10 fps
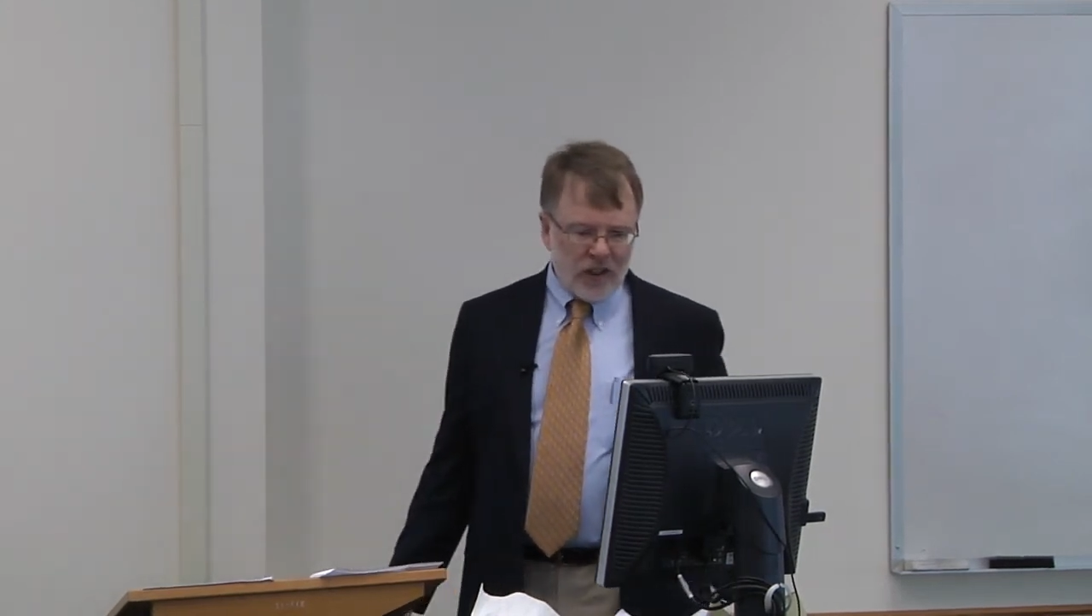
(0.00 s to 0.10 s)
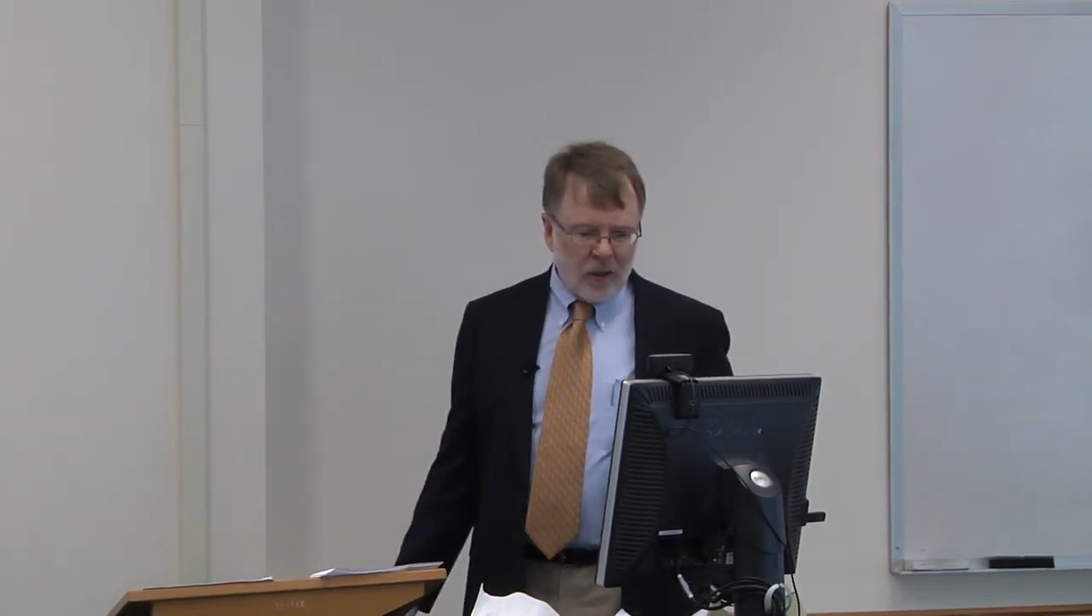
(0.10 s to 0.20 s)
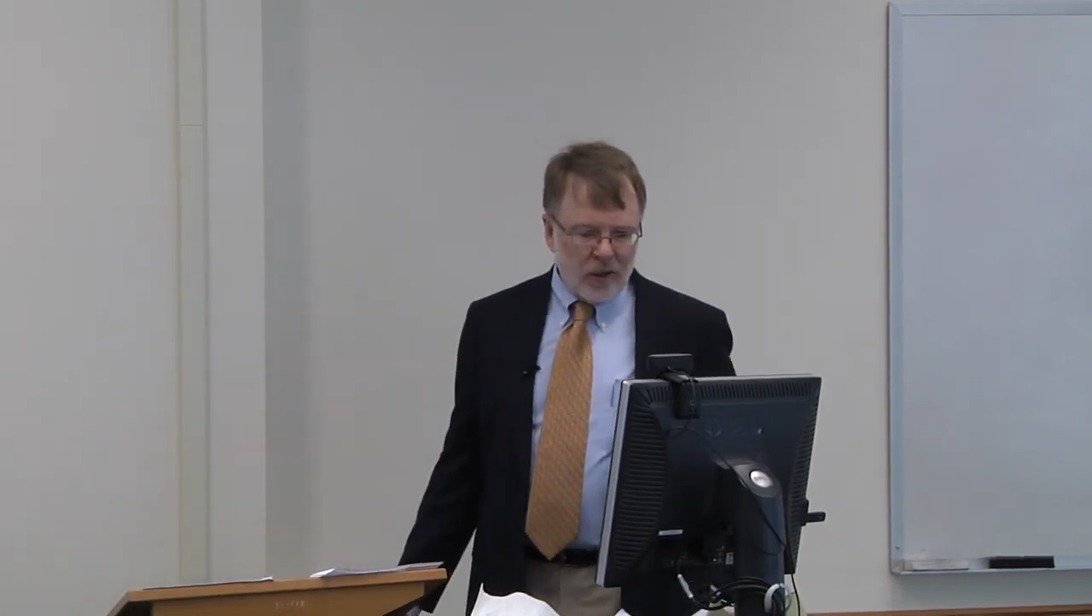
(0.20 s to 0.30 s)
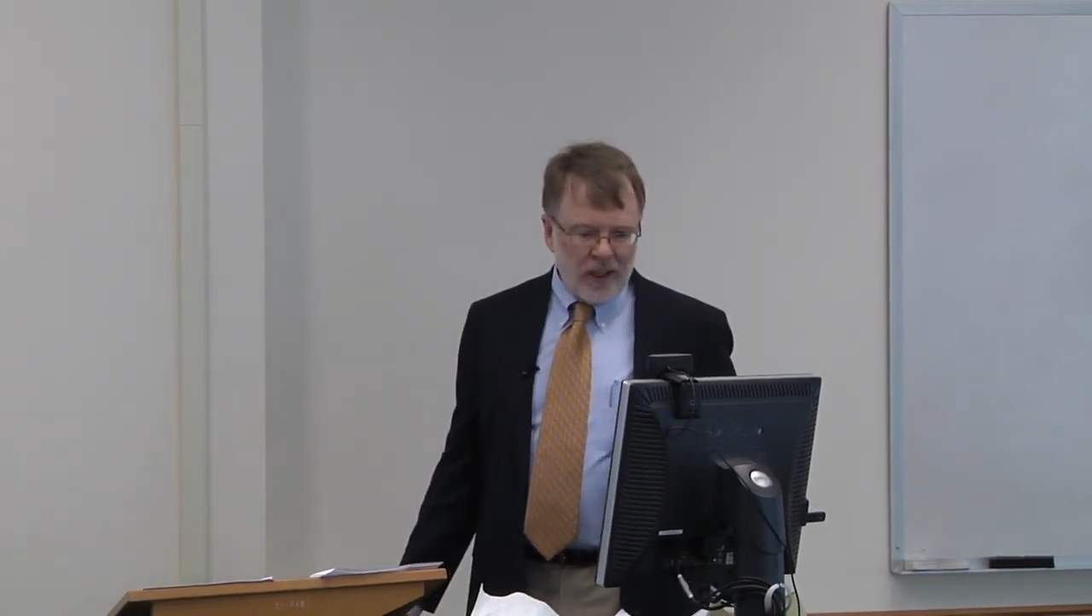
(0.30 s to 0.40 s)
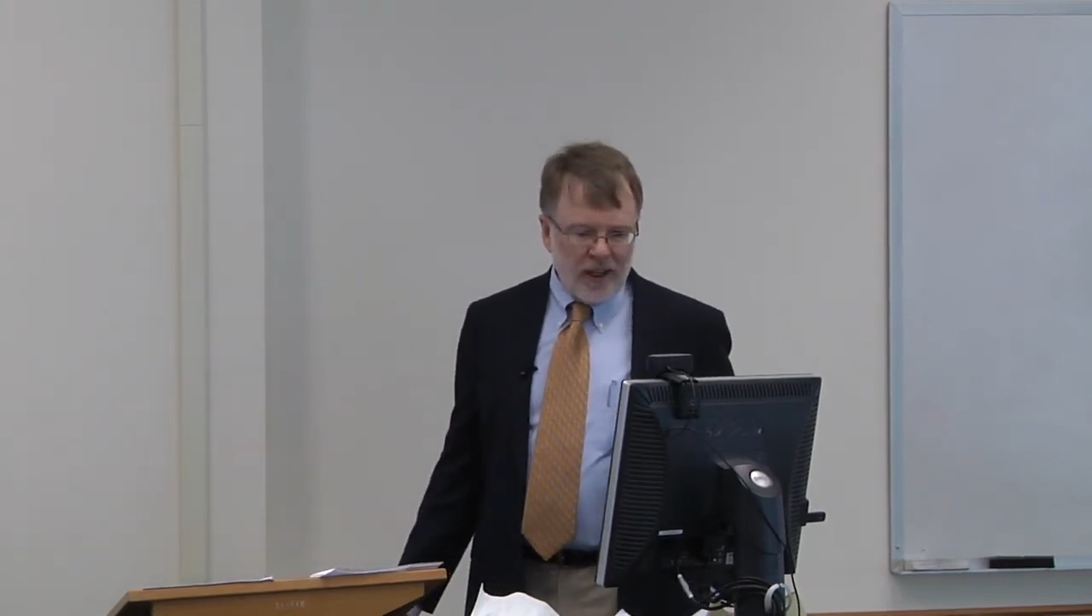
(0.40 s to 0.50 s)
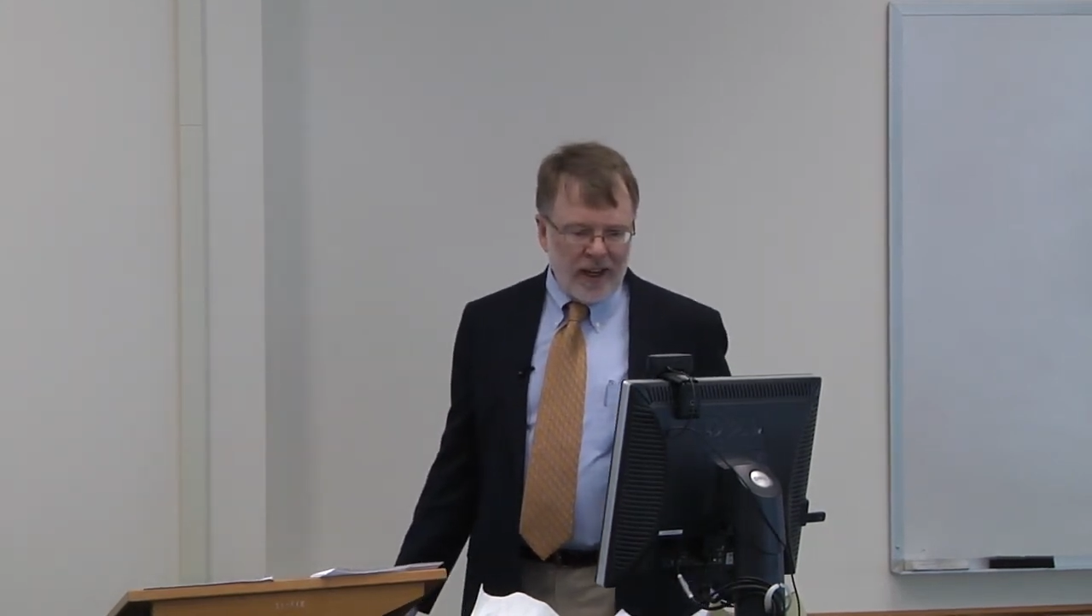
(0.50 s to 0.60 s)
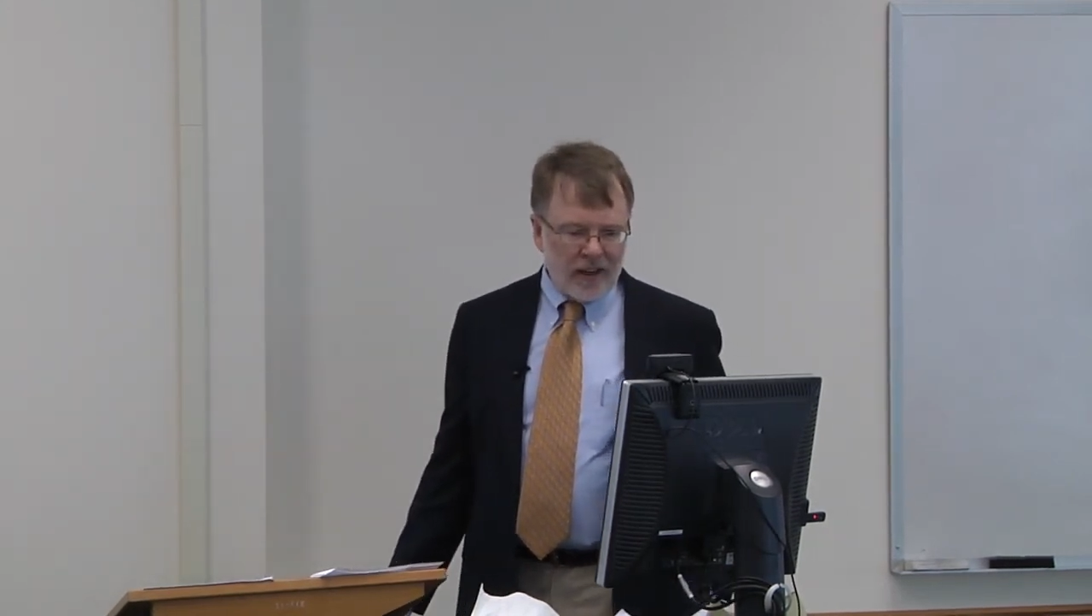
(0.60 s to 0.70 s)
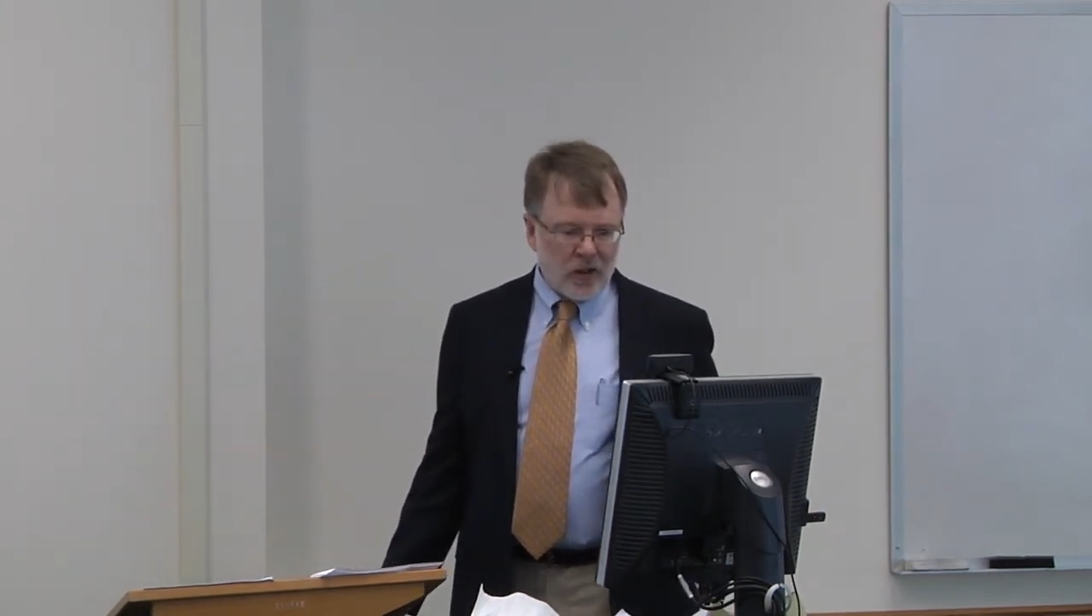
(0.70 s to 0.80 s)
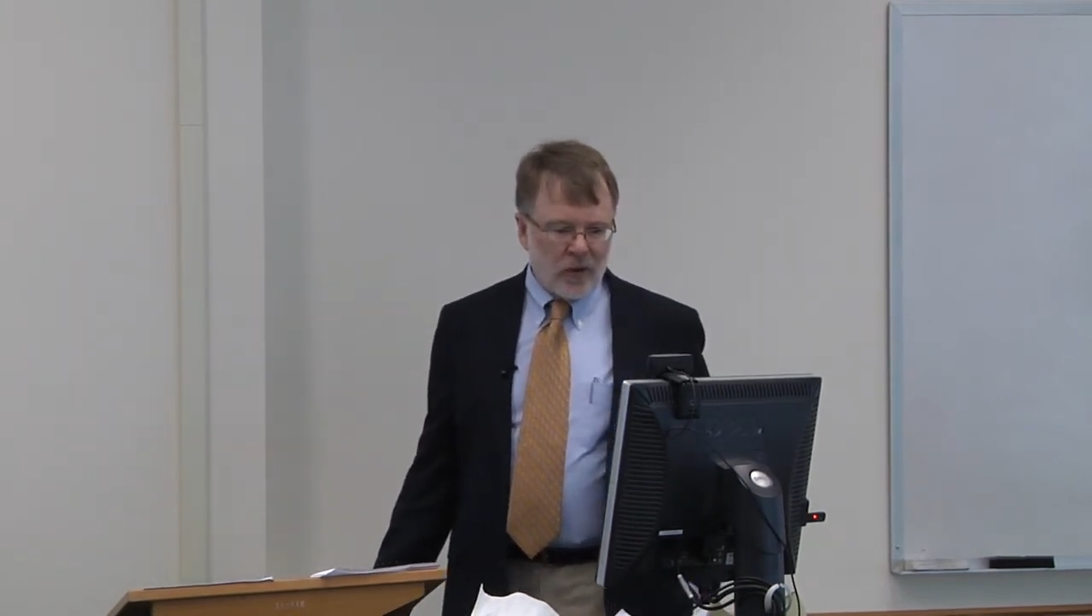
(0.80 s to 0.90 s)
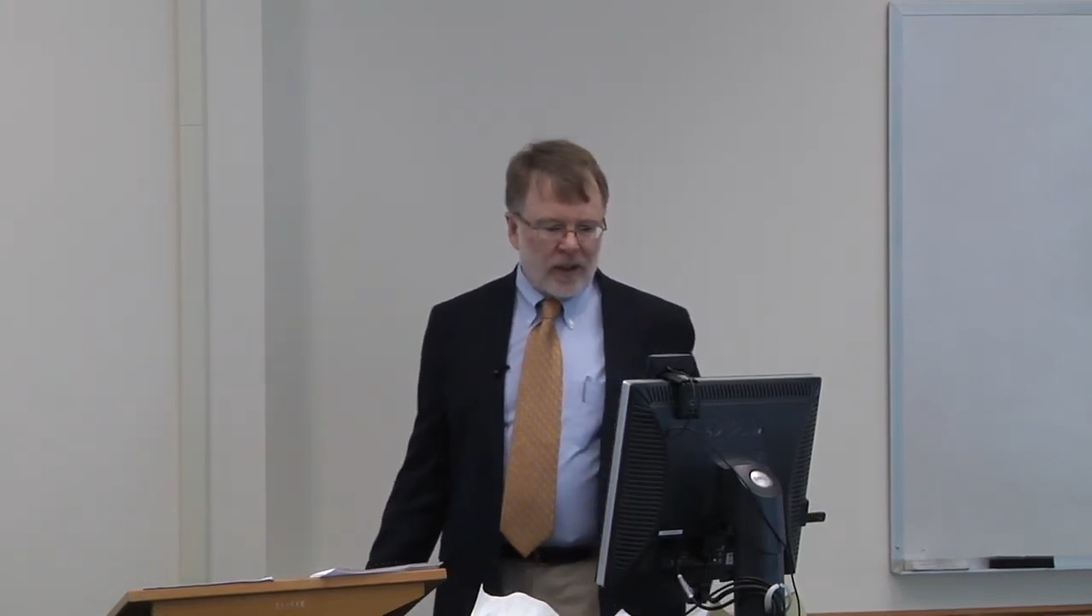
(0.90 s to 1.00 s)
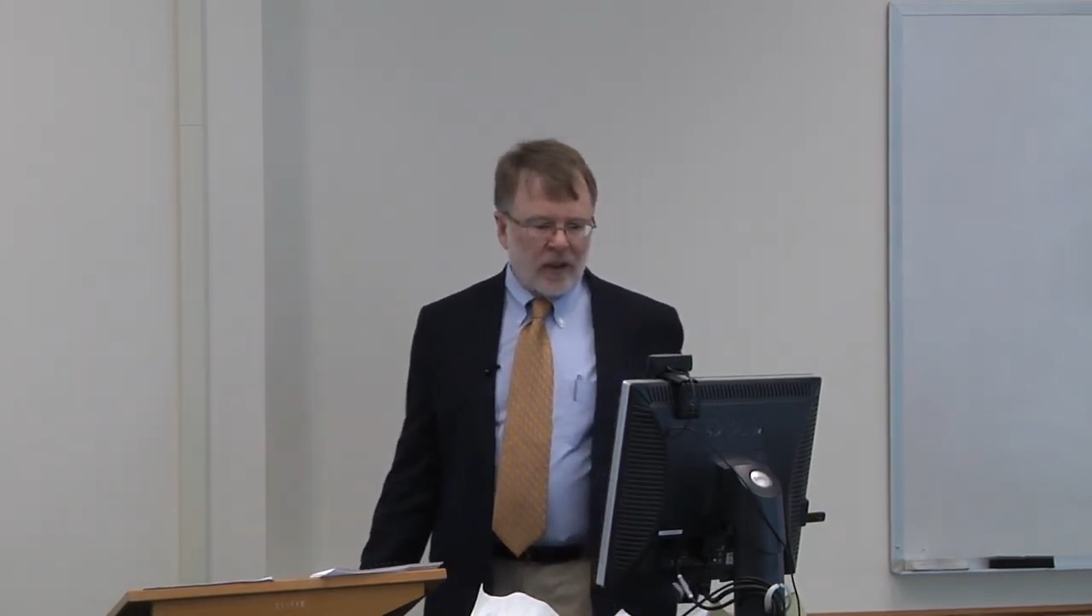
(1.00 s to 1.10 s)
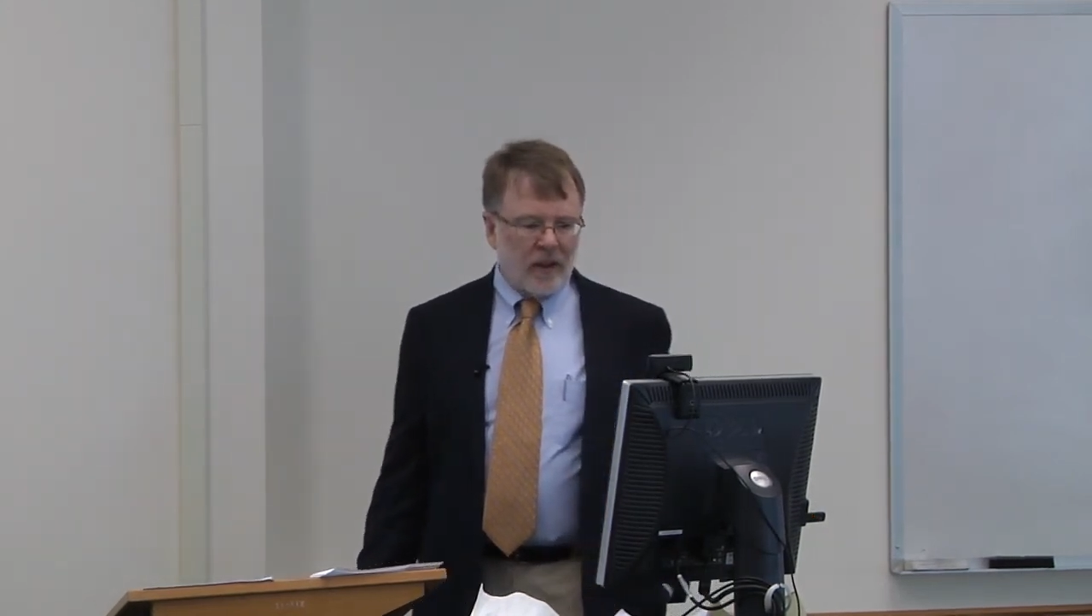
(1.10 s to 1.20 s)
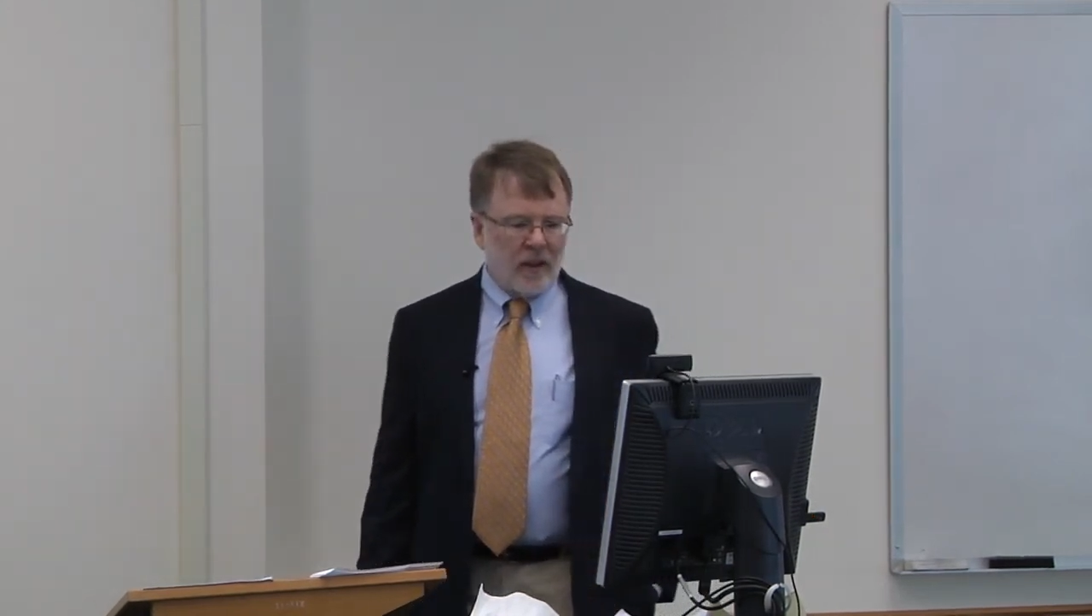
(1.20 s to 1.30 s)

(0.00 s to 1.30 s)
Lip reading: that need answering.